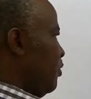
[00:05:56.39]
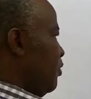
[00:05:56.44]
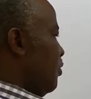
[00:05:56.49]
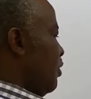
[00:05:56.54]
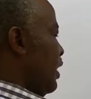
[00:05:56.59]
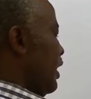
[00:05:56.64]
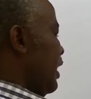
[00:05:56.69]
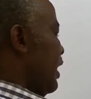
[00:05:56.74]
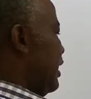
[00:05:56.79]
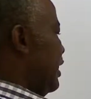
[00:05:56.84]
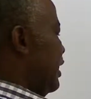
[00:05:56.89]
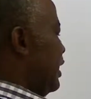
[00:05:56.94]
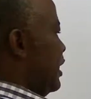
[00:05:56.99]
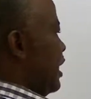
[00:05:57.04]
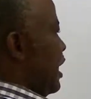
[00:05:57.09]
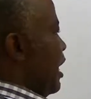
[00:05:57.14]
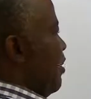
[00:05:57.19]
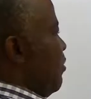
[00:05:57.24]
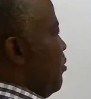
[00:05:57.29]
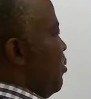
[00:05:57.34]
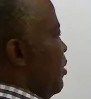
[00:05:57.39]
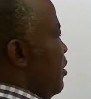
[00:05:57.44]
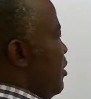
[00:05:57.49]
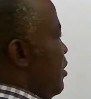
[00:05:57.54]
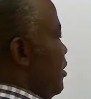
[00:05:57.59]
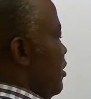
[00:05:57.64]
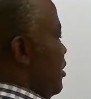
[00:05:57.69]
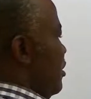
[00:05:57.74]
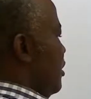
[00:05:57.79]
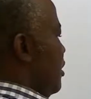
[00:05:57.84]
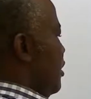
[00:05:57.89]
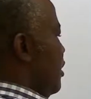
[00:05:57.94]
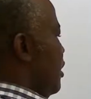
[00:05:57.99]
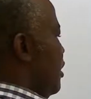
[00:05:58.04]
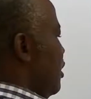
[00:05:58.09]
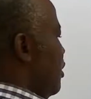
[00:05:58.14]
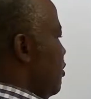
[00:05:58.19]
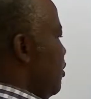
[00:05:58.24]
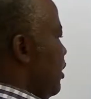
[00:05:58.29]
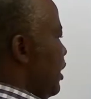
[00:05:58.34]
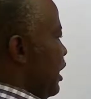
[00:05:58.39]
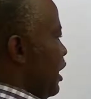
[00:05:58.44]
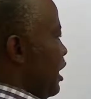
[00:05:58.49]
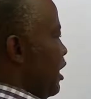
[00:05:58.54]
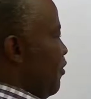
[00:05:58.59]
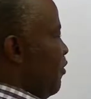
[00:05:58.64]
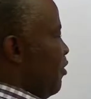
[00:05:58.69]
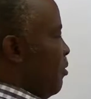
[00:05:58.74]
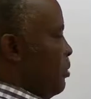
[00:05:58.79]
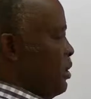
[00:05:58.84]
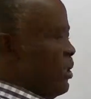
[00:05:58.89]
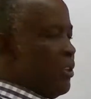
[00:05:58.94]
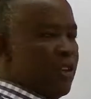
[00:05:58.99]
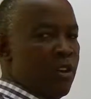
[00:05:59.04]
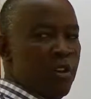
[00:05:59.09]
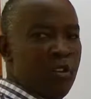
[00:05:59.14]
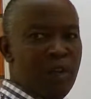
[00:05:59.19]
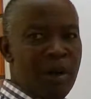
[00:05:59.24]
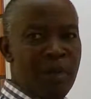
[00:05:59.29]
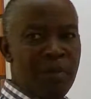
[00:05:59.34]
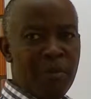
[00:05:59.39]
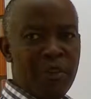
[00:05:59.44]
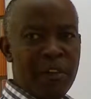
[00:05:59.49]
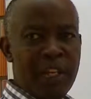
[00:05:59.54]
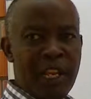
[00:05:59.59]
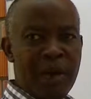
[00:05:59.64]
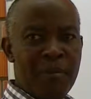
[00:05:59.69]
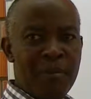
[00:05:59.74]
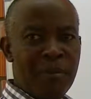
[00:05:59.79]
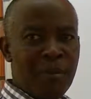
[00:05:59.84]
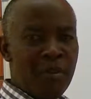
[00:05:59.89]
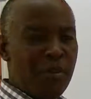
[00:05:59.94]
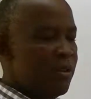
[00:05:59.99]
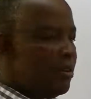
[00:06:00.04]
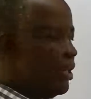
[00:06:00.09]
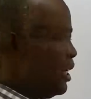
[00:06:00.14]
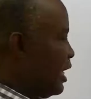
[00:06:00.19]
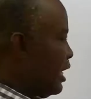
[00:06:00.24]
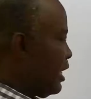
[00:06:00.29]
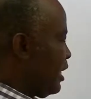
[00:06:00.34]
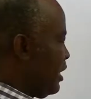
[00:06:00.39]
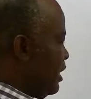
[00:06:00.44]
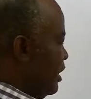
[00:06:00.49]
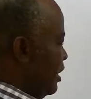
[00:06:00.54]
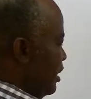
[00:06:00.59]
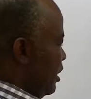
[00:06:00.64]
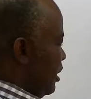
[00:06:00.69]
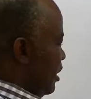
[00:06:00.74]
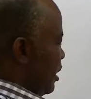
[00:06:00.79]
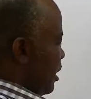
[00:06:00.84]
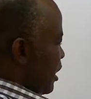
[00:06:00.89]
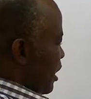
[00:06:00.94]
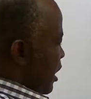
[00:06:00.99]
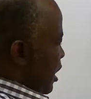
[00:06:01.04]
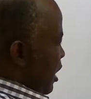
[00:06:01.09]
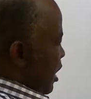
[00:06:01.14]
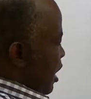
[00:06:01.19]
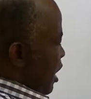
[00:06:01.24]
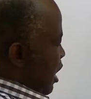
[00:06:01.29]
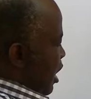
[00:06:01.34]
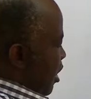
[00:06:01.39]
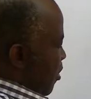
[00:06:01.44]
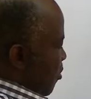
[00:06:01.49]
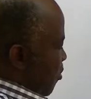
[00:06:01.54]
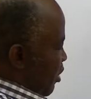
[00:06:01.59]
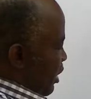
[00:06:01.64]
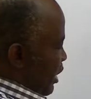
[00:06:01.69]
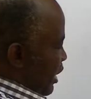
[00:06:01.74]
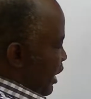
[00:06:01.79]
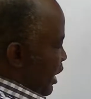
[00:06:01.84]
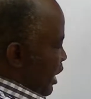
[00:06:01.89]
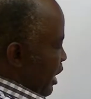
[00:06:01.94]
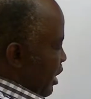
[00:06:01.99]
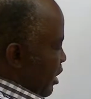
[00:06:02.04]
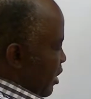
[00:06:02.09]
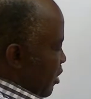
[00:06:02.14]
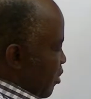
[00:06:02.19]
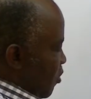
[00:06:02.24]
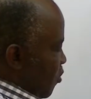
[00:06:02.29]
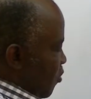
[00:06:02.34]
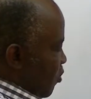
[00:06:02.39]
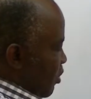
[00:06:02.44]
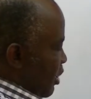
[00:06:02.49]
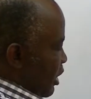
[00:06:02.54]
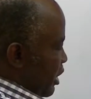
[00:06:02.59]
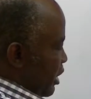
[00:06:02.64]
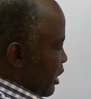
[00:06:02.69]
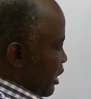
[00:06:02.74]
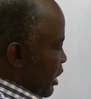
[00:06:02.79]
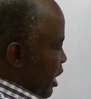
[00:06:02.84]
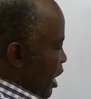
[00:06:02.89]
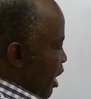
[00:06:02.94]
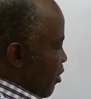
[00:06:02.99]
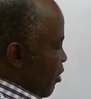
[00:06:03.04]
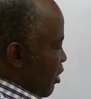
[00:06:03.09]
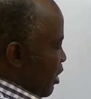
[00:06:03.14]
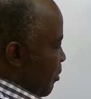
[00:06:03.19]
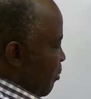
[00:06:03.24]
For example, during the formation of ammonium chloride, ammonia with a lone